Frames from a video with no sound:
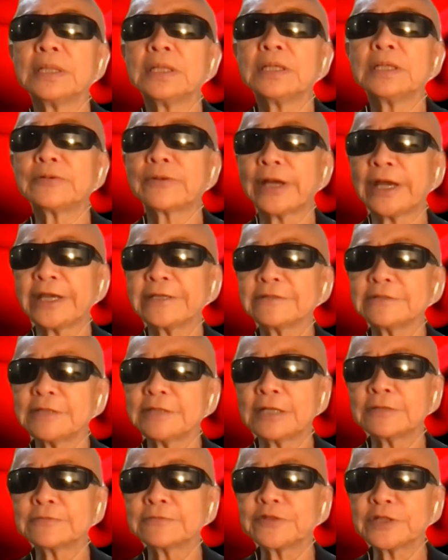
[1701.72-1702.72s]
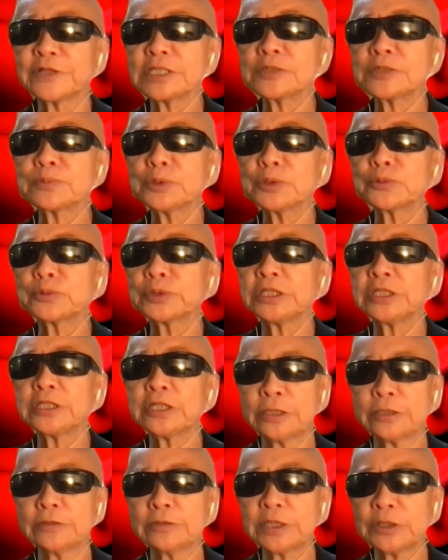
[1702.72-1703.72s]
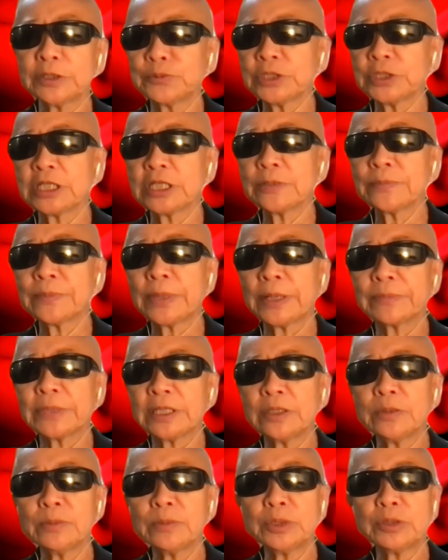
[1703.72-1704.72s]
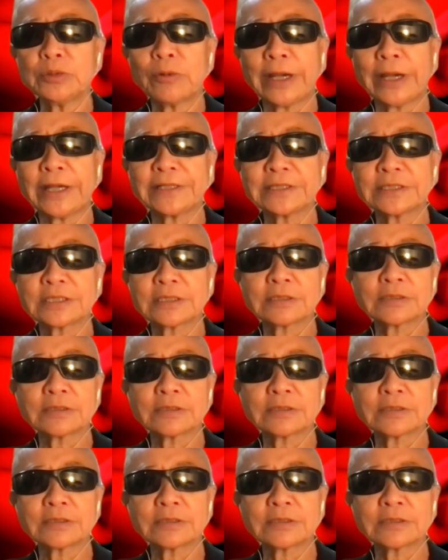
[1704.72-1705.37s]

right? On Facebook, we know that we give up every right